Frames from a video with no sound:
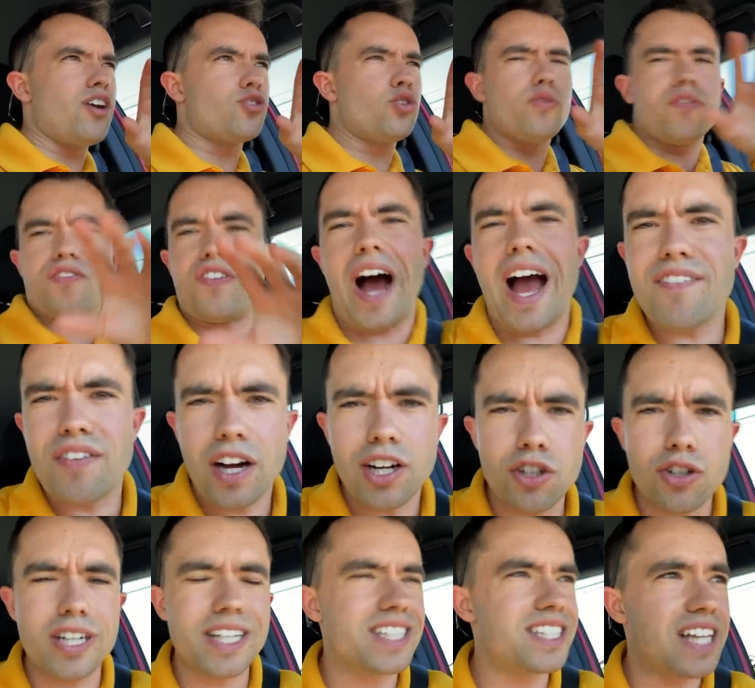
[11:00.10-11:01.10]
to
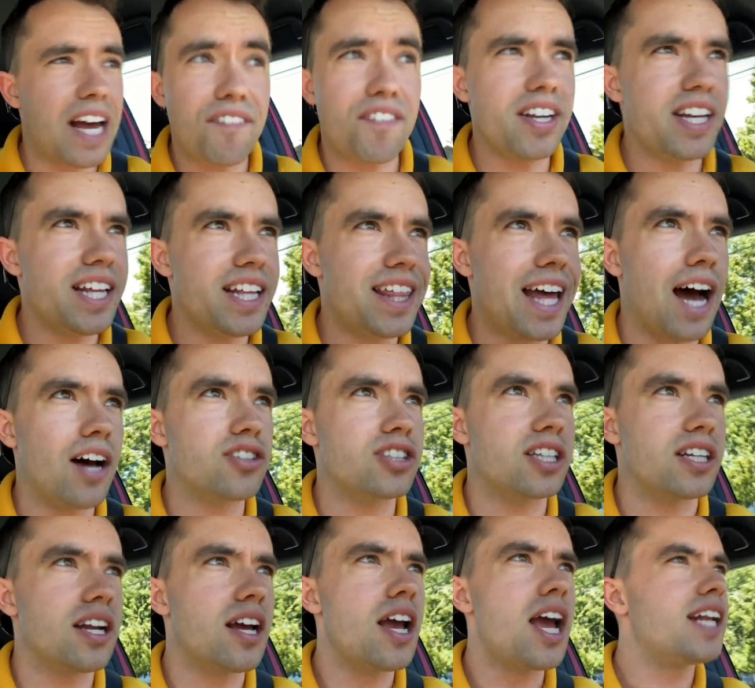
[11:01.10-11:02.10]

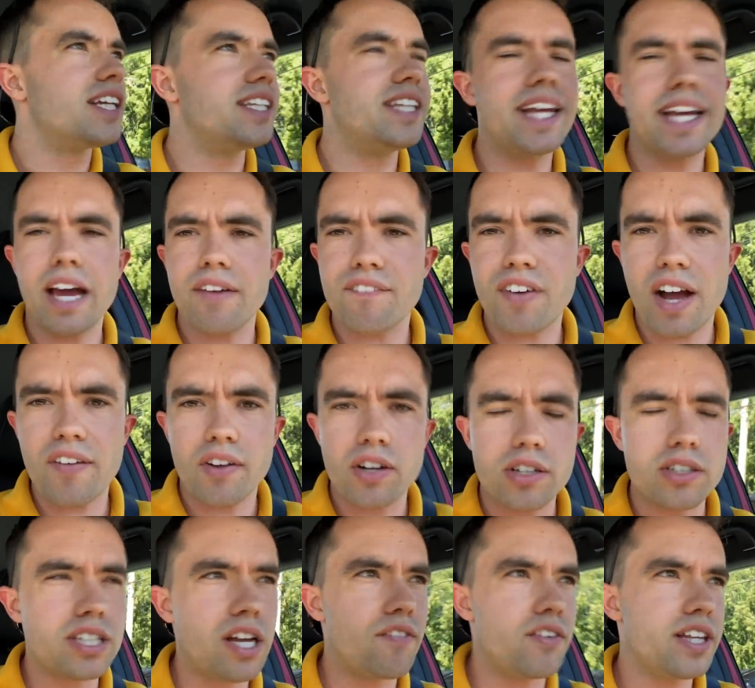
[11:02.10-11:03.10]
570,000. Did they get
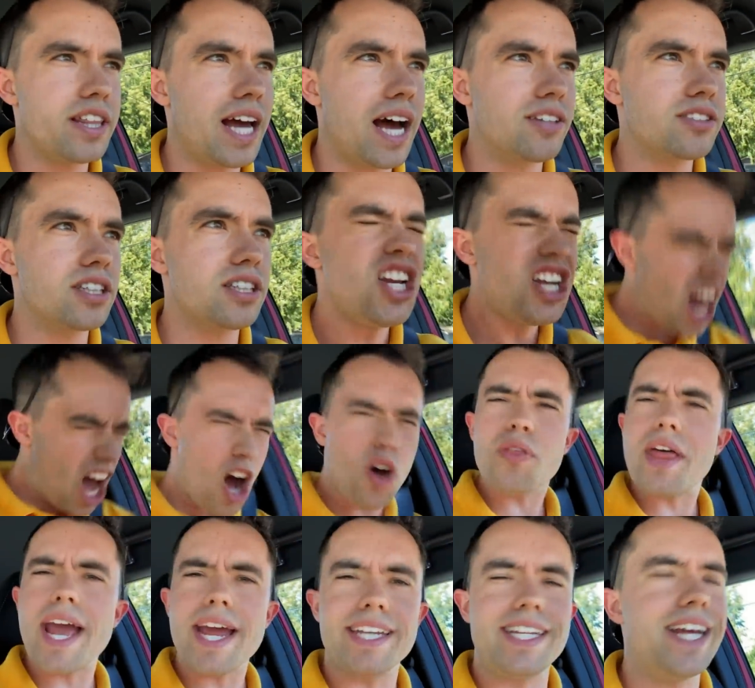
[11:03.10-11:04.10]
570,000? No,
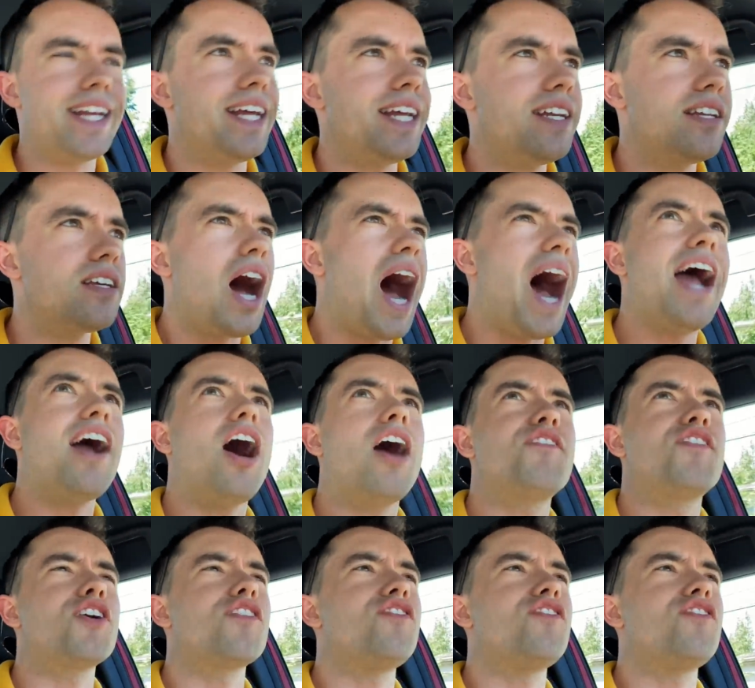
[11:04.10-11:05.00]
they didn't. I offered